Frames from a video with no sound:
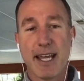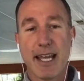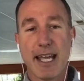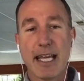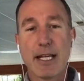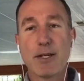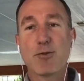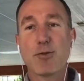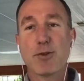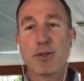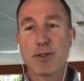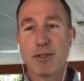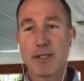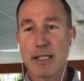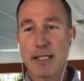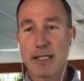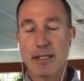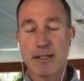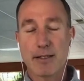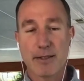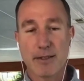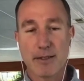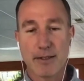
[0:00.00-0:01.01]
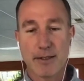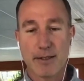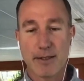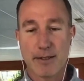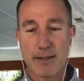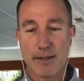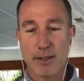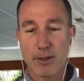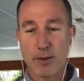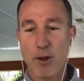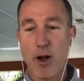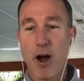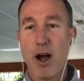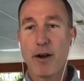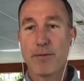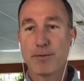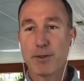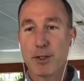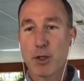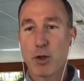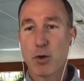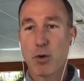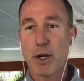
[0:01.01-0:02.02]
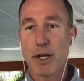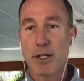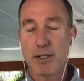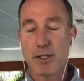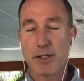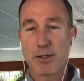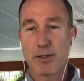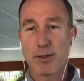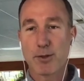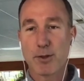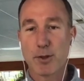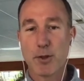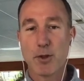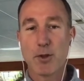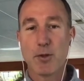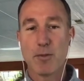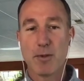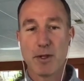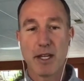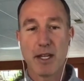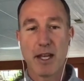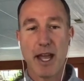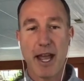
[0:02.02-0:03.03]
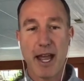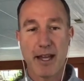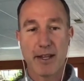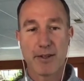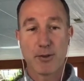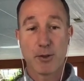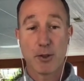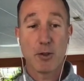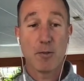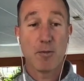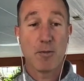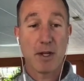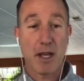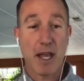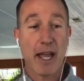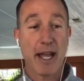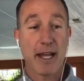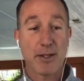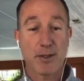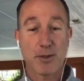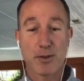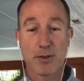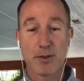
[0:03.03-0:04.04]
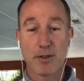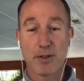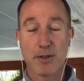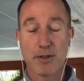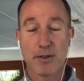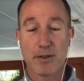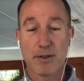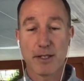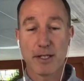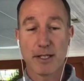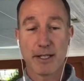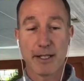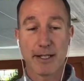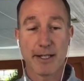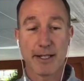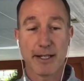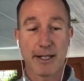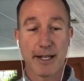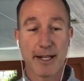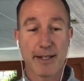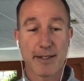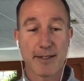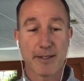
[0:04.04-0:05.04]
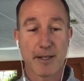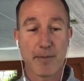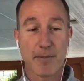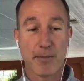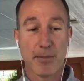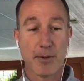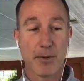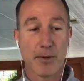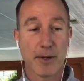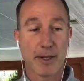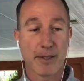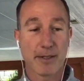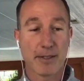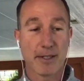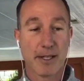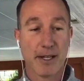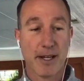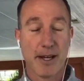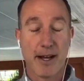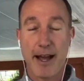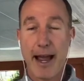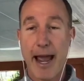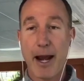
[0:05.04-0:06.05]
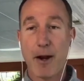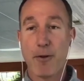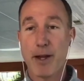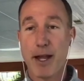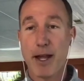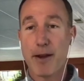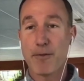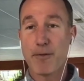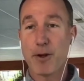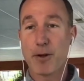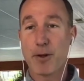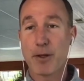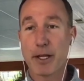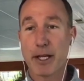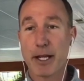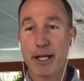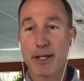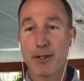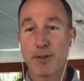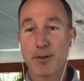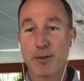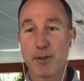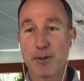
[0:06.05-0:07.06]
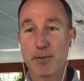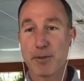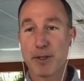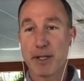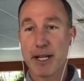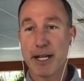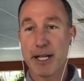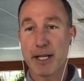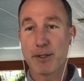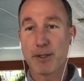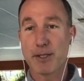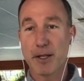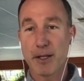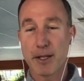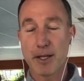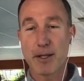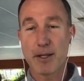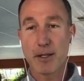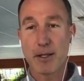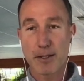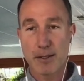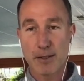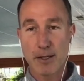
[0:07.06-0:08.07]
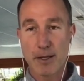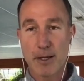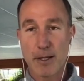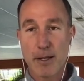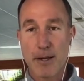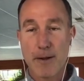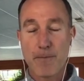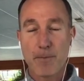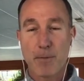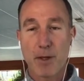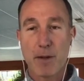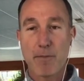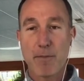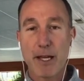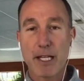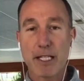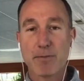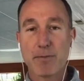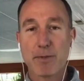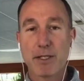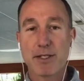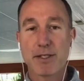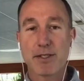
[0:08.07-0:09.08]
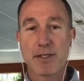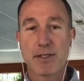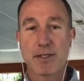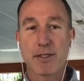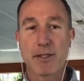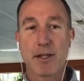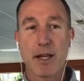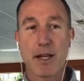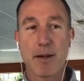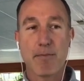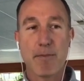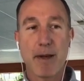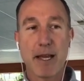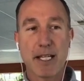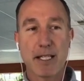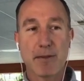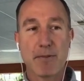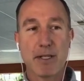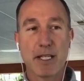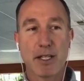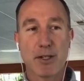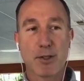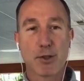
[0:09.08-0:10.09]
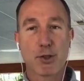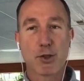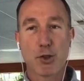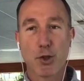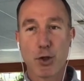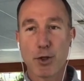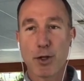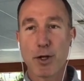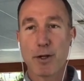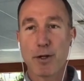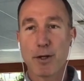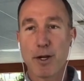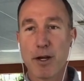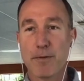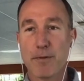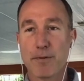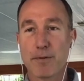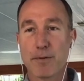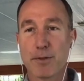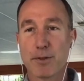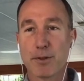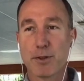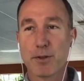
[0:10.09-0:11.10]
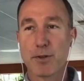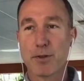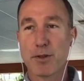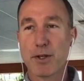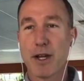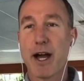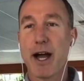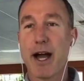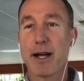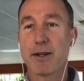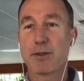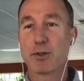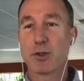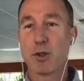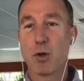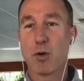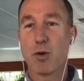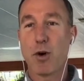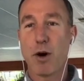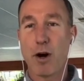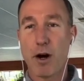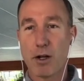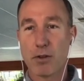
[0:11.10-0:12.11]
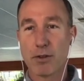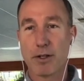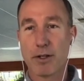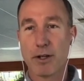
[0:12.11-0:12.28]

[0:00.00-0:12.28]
interesting, lofty questions to be, to be answered Uh, at some point. I don't have all the answers, but I can tell you this. It makes me, it makes me concerned enough to not go all